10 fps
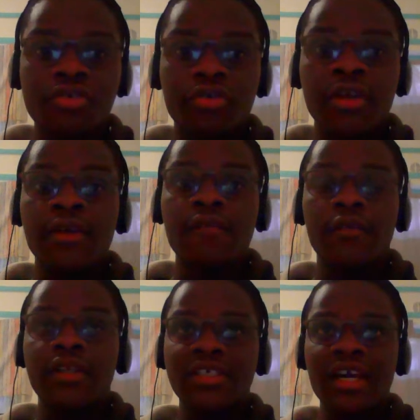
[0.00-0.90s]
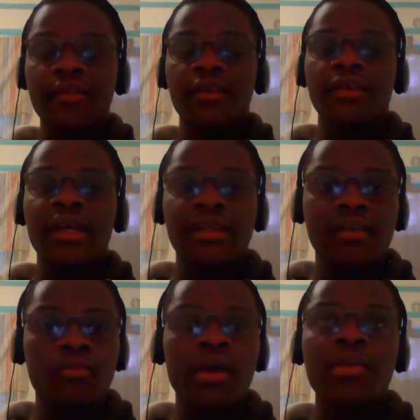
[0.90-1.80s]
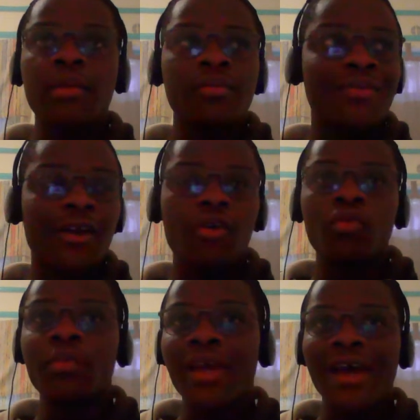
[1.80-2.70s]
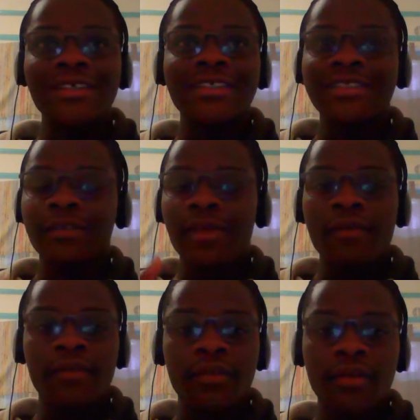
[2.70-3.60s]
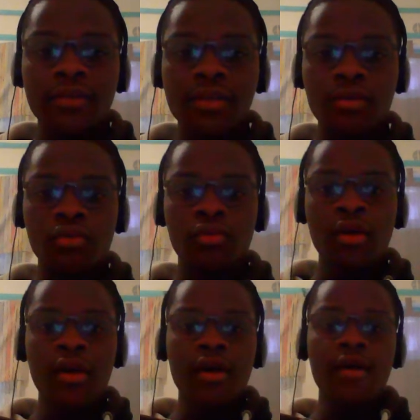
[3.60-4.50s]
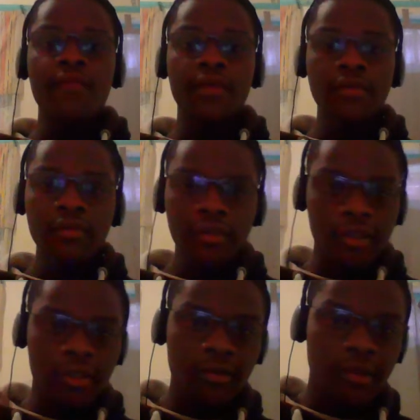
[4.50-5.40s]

for the entire thing, like the web app, the code behind it, and everything. So have fun. Thank you.